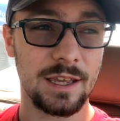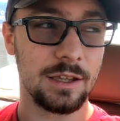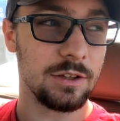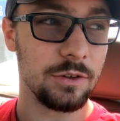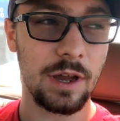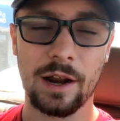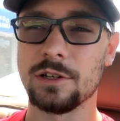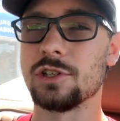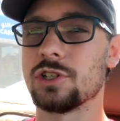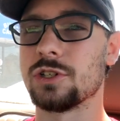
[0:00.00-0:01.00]
you
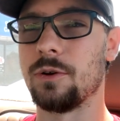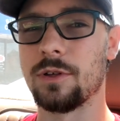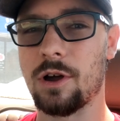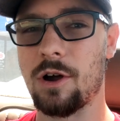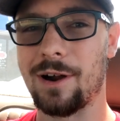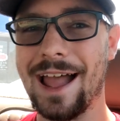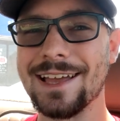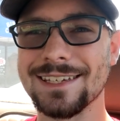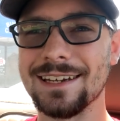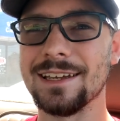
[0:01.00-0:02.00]
gotta just show the car
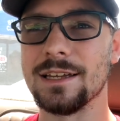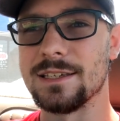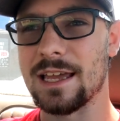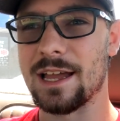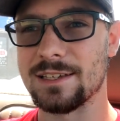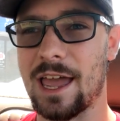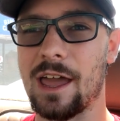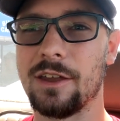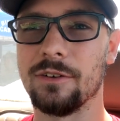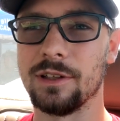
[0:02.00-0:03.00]
as it is, as
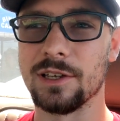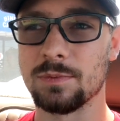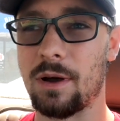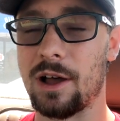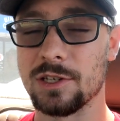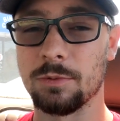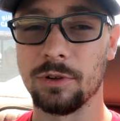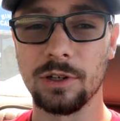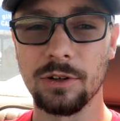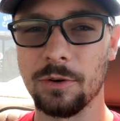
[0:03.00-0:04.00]
accurately as
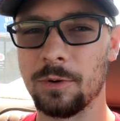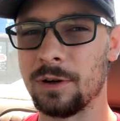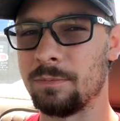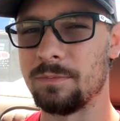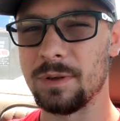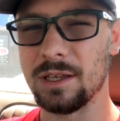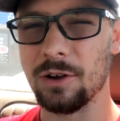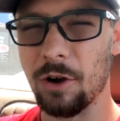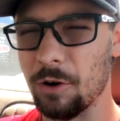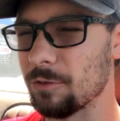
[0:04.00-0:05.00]
possible, and you don't want to
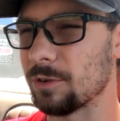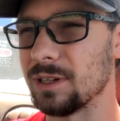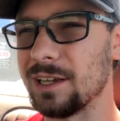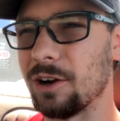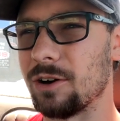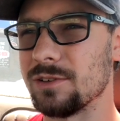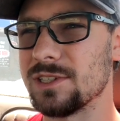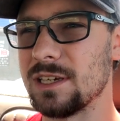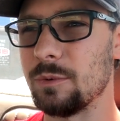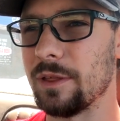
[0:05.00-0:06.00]
be overly
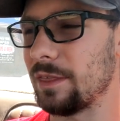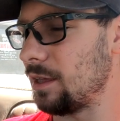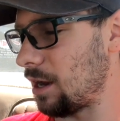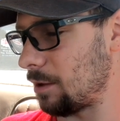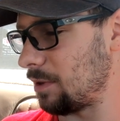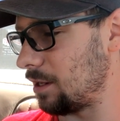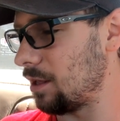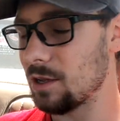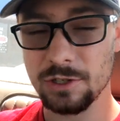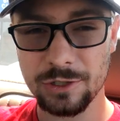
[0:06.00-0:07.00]
artsy with it. I
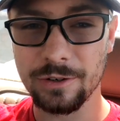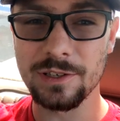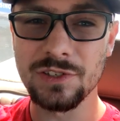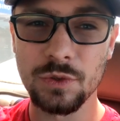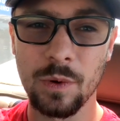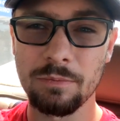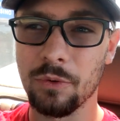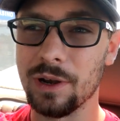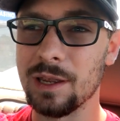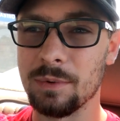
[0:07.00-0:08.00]
mean, sure, this is a
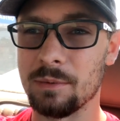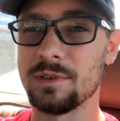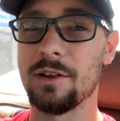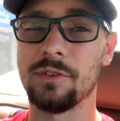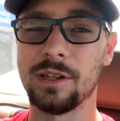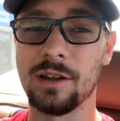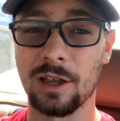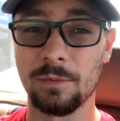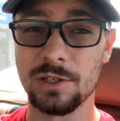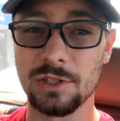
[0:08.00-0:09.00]
1.8, but I'm definitely
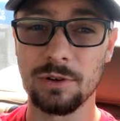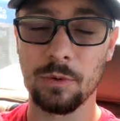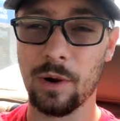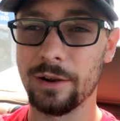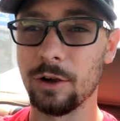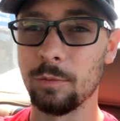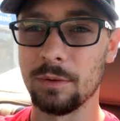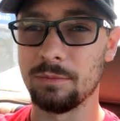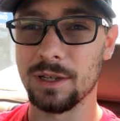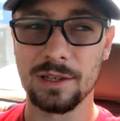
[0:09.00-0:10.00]
not going to be shooting wide
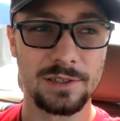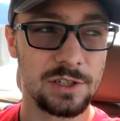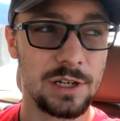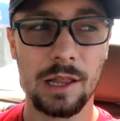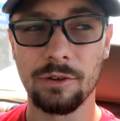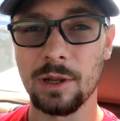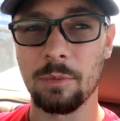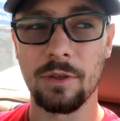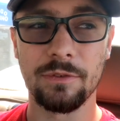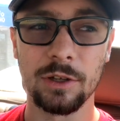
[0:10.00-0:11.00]
open, because a shallow depth of